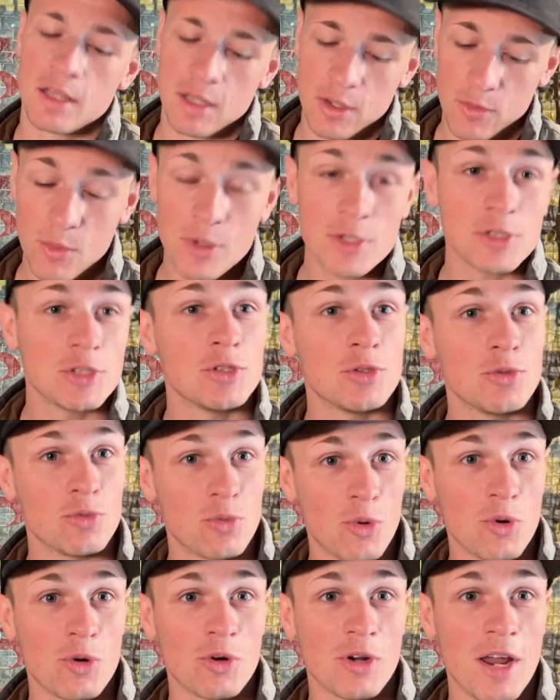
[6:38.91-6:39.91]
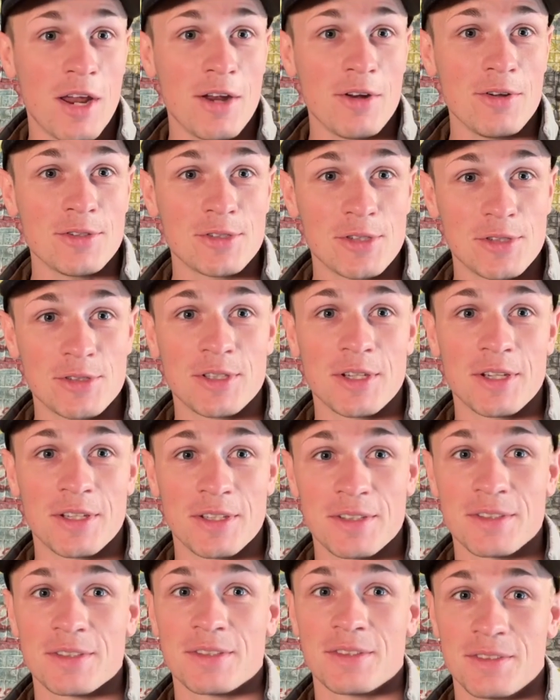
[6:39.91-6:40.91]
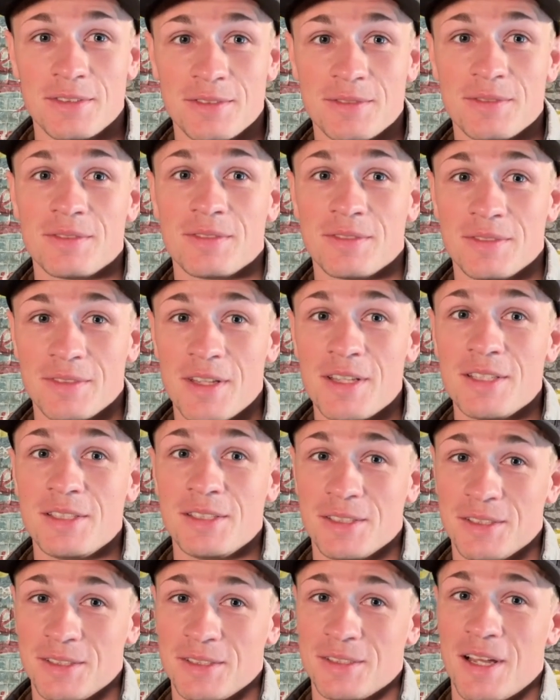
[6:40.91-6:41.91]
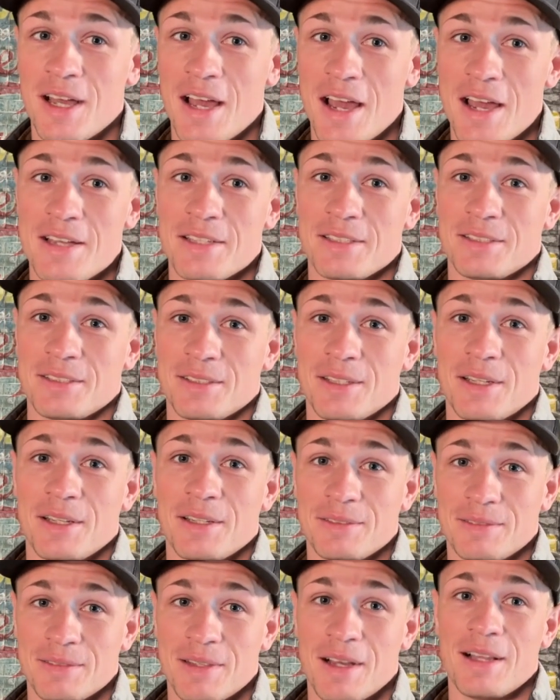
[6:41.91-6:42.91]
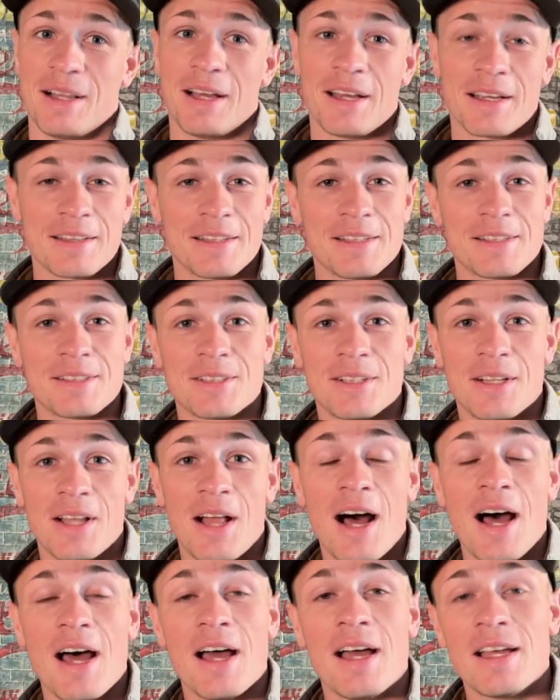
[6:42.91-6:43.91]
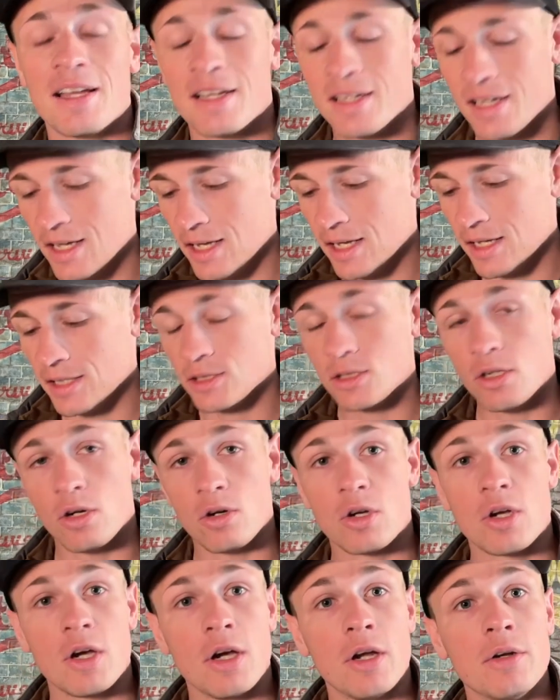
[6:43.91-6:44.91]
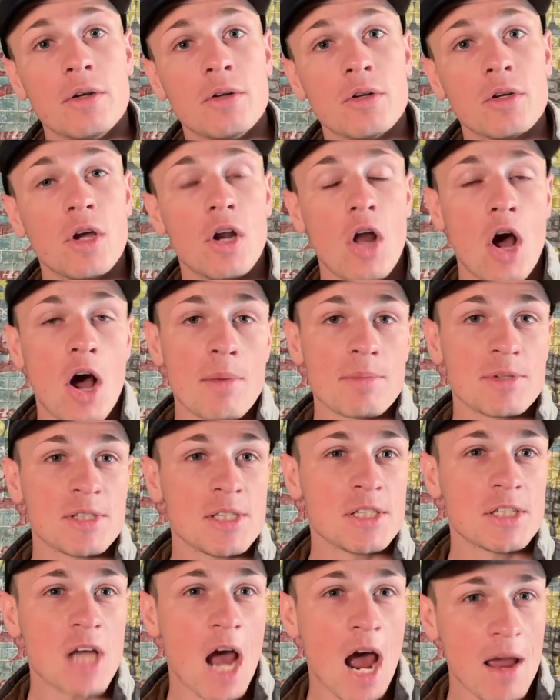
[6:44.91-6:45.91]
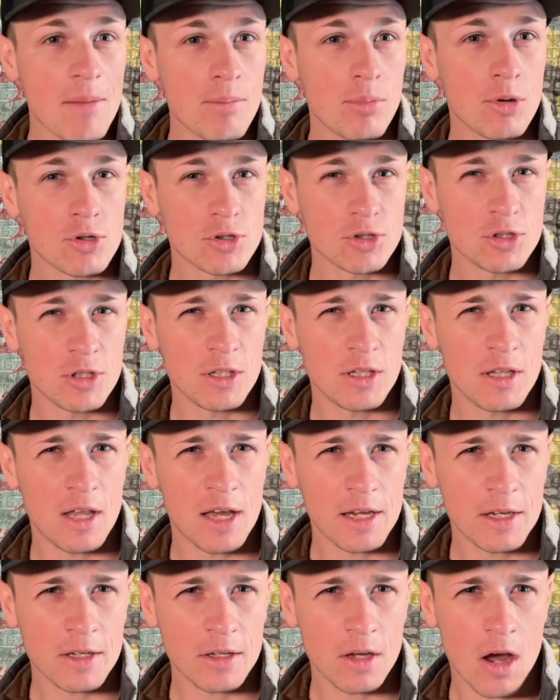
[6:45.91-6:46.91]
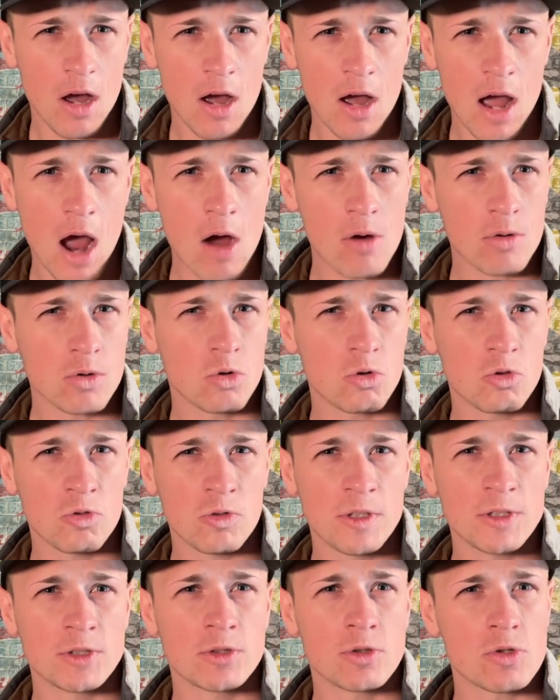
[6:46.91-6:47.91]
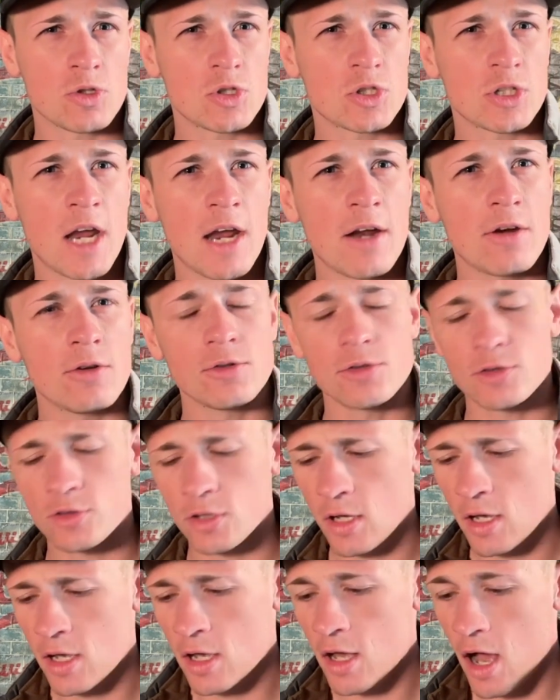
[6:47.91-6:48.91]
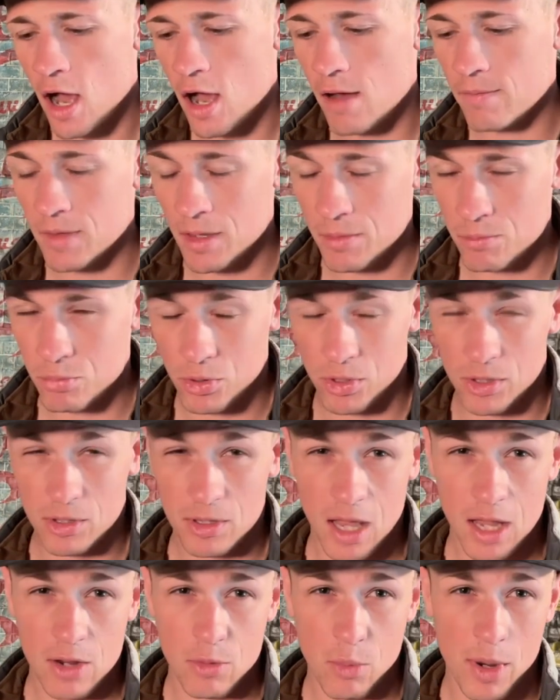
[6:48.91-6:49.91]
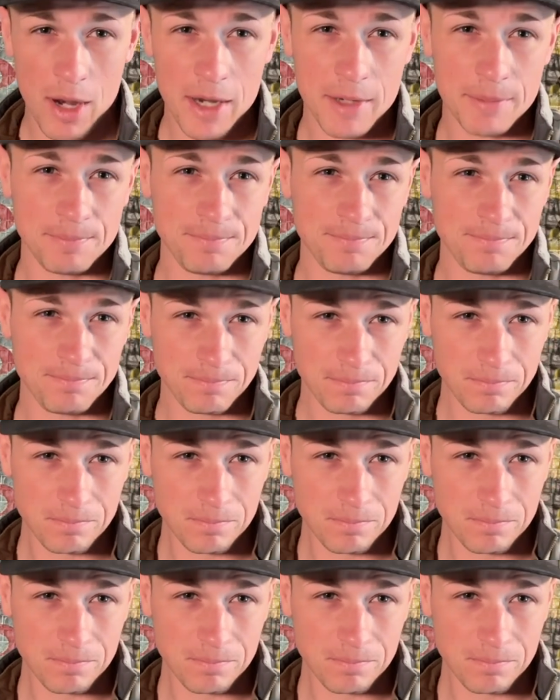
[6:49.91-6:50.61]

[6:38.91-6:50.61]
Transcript: And then once you wore gaiters, I was like, this is nice. Like I like this a lot. So good options. I personally like outdoor research gaiters. They're pretty lightweight.